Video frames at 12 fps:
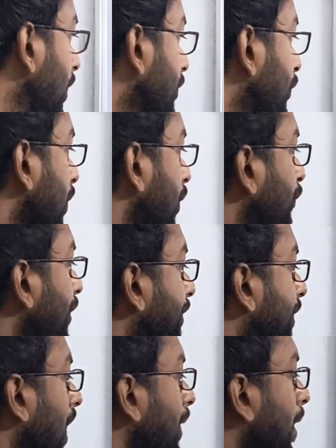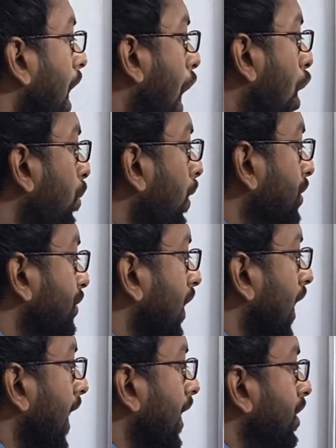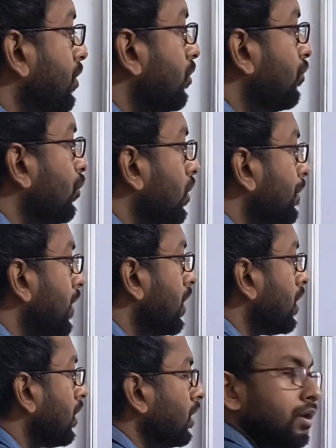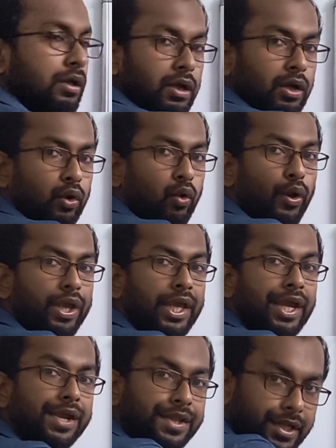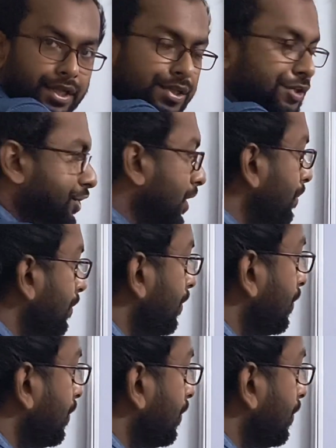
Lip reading: So unit time, how much length will be going inside the system?